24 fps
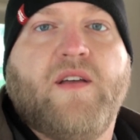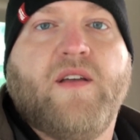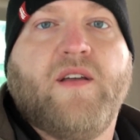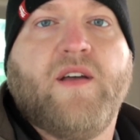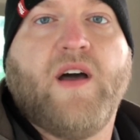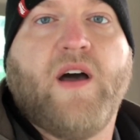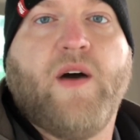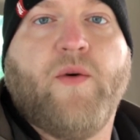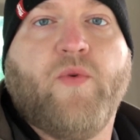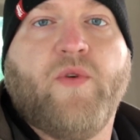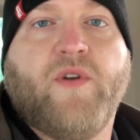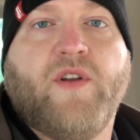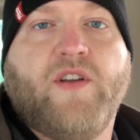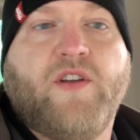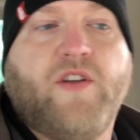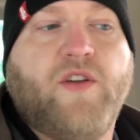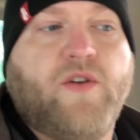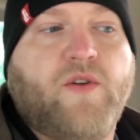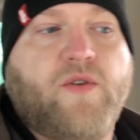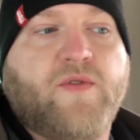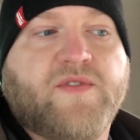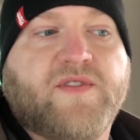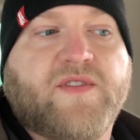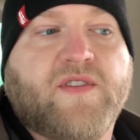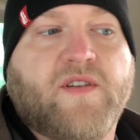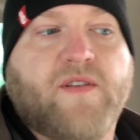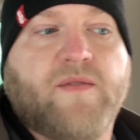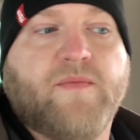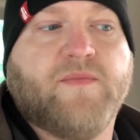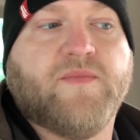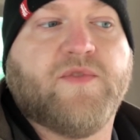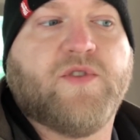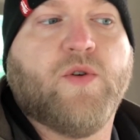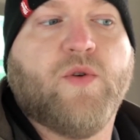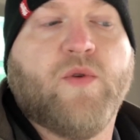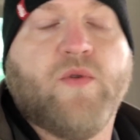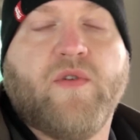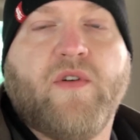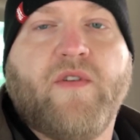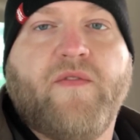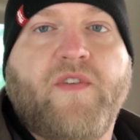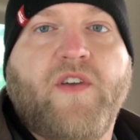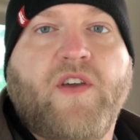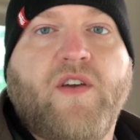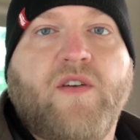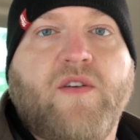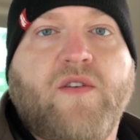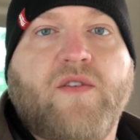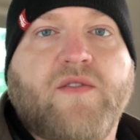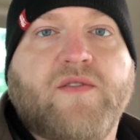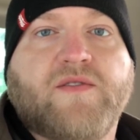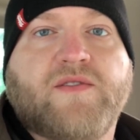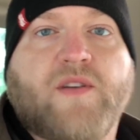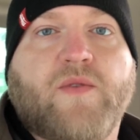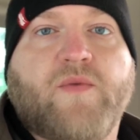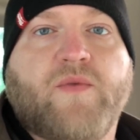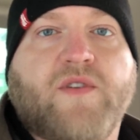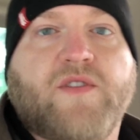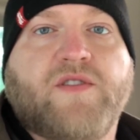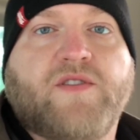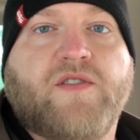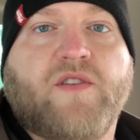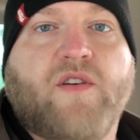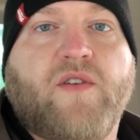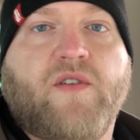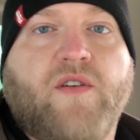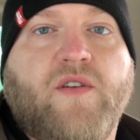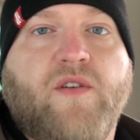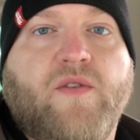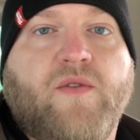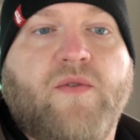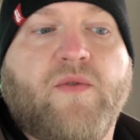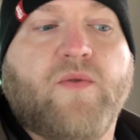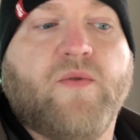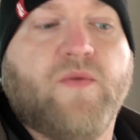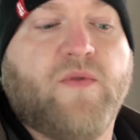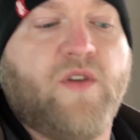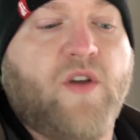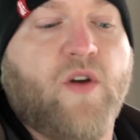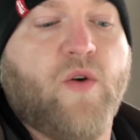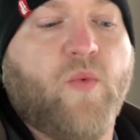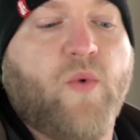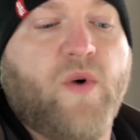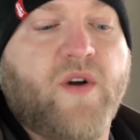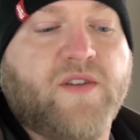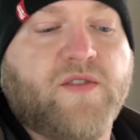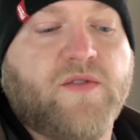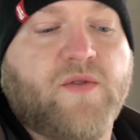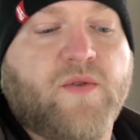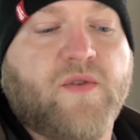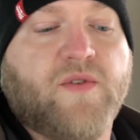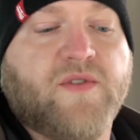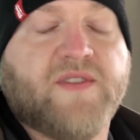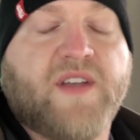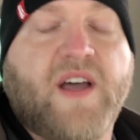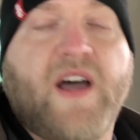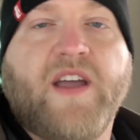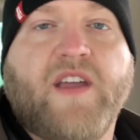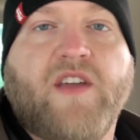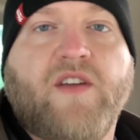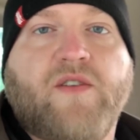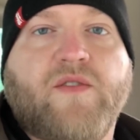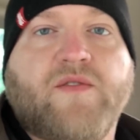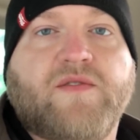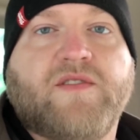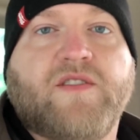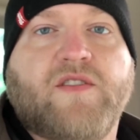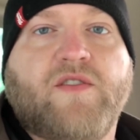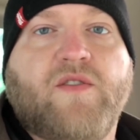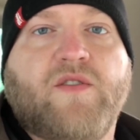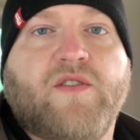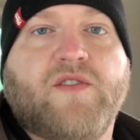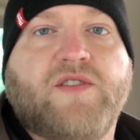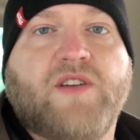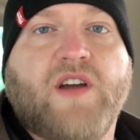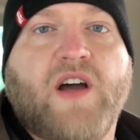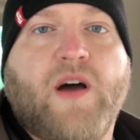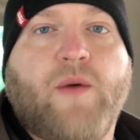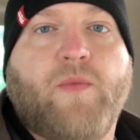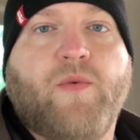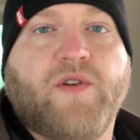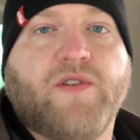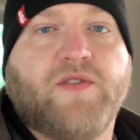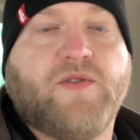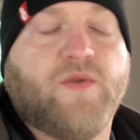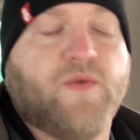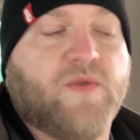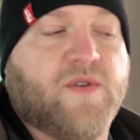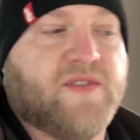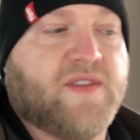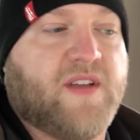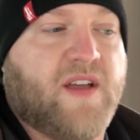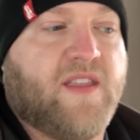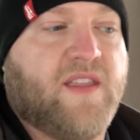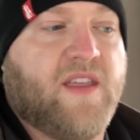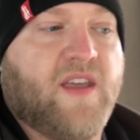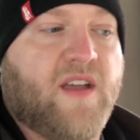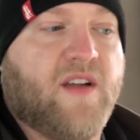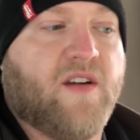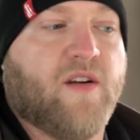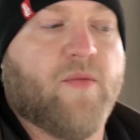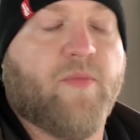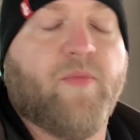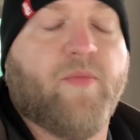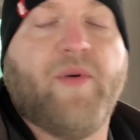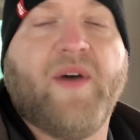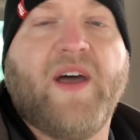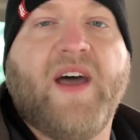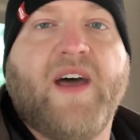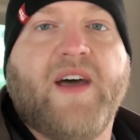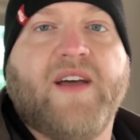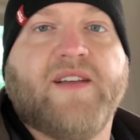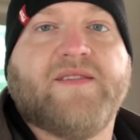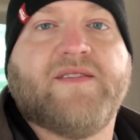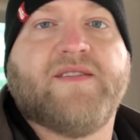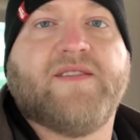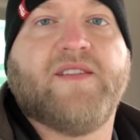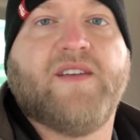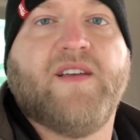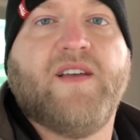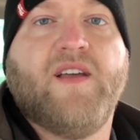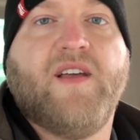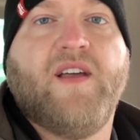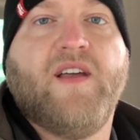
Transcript: I want to do some tool reviews. I want to show you, what tools I use to do the job, what tools I think are best.